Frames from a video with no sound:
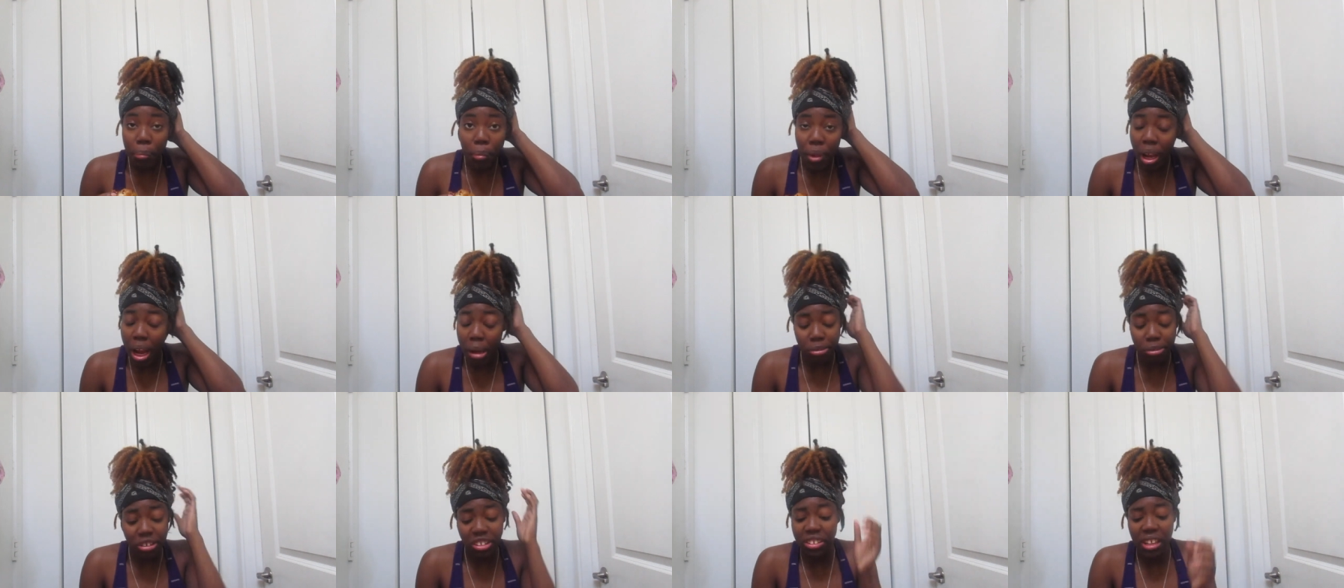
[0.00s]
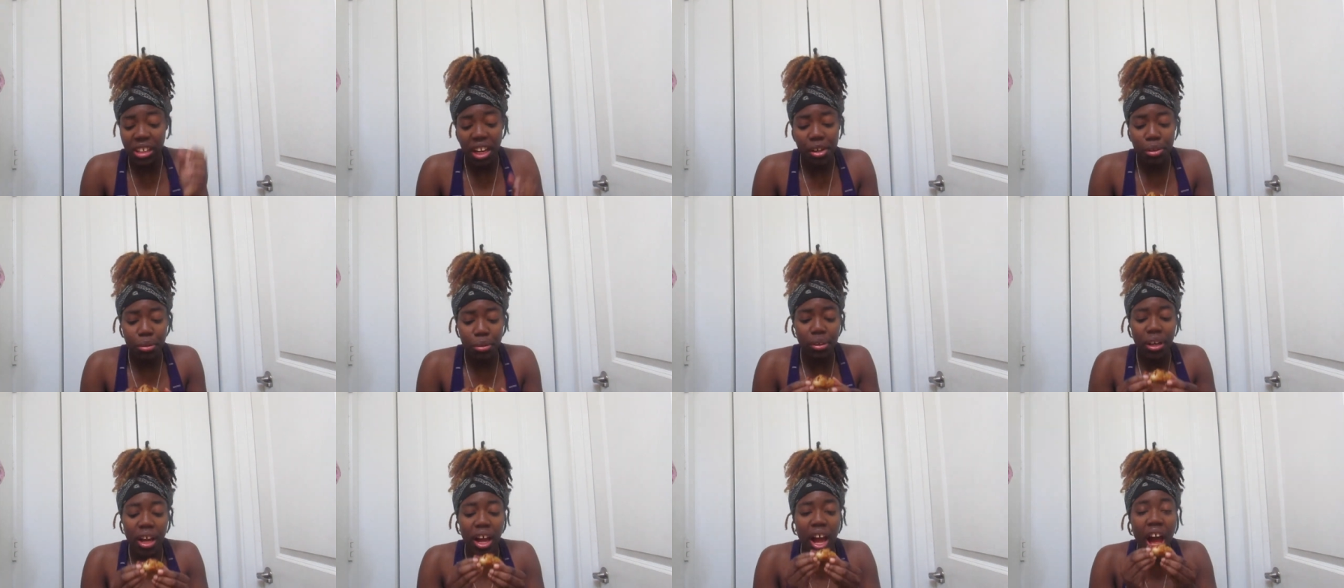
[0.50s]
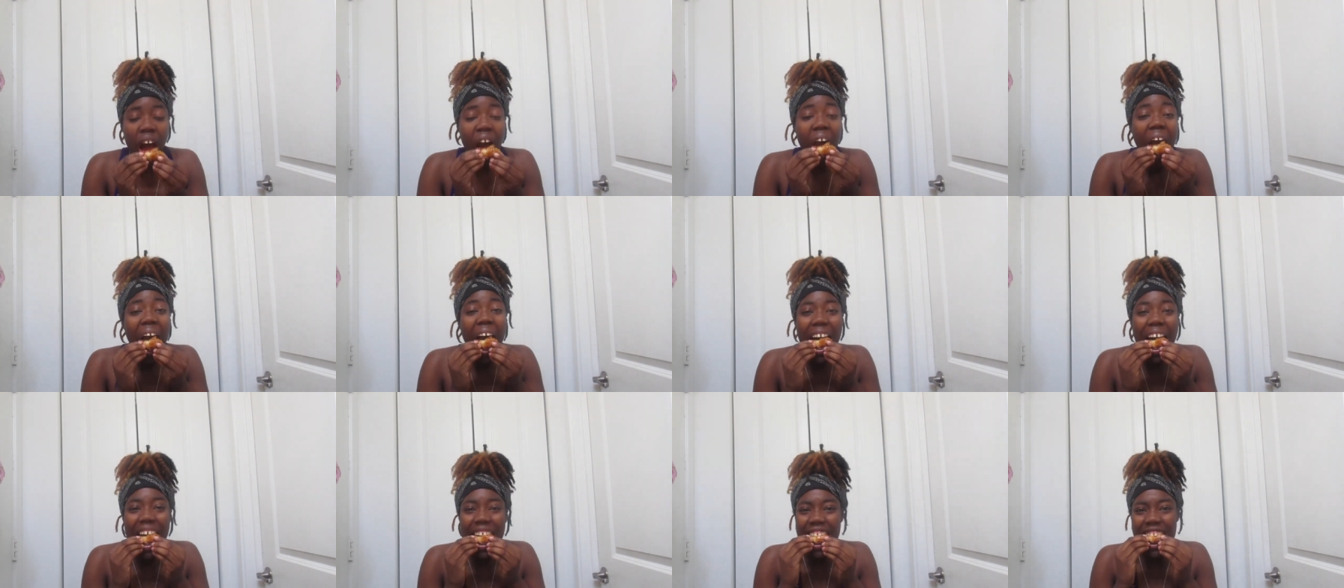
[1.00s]
I'm just not doing that.
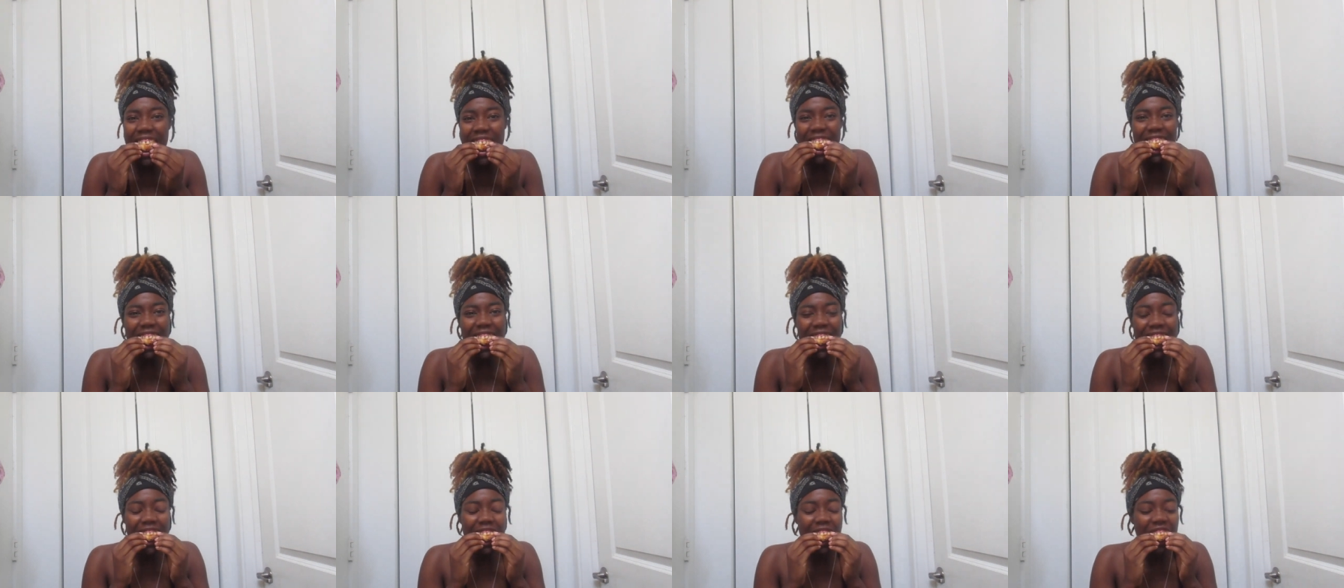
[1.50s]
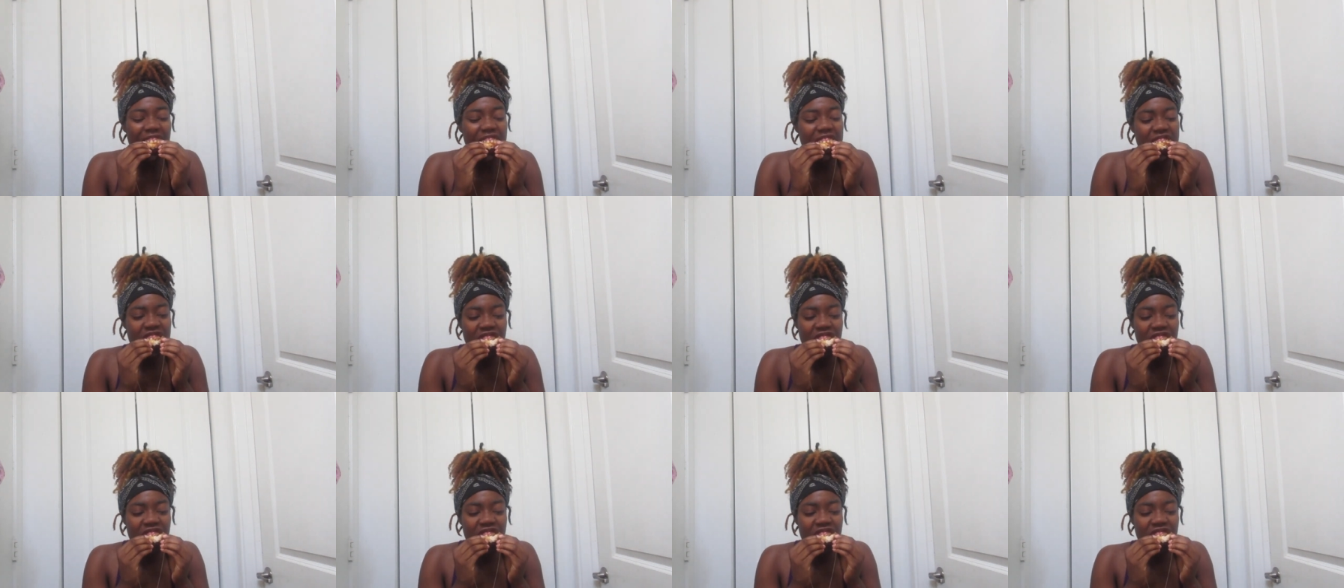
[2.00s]
I can't.